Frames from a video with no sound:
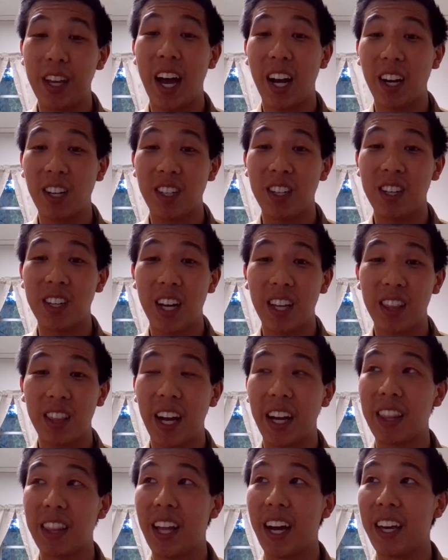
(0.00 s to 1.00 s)
action
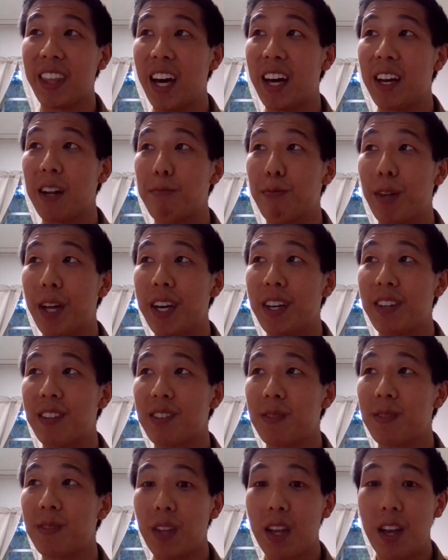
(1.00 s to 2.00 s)
deadline like that in
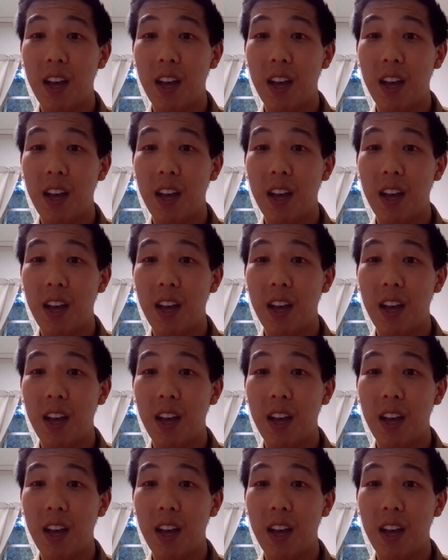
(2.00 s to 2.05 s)
place.